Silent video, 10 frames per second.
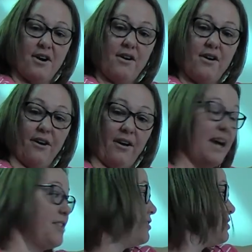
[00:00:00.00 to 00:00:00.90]
Okay,
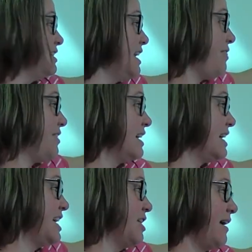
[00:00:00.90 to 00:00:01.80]
there's nothing
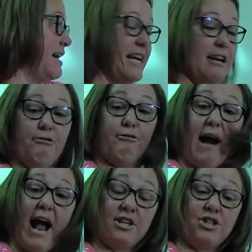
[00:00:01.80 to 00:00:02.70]
here. I need a
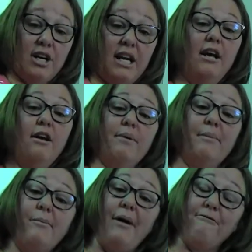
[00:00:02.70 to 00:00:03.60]
fraction. Remember,
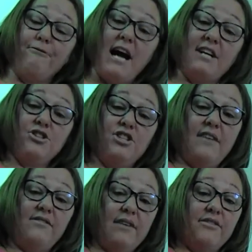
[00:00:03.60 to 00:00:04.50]
my fractions have to
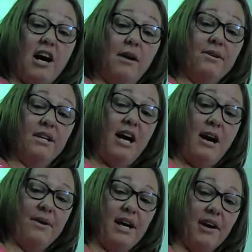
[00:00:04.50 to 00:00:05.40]
have common
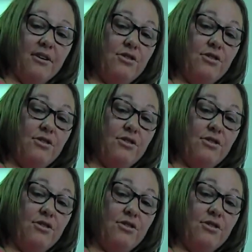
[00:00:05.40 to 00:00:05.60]
denominators.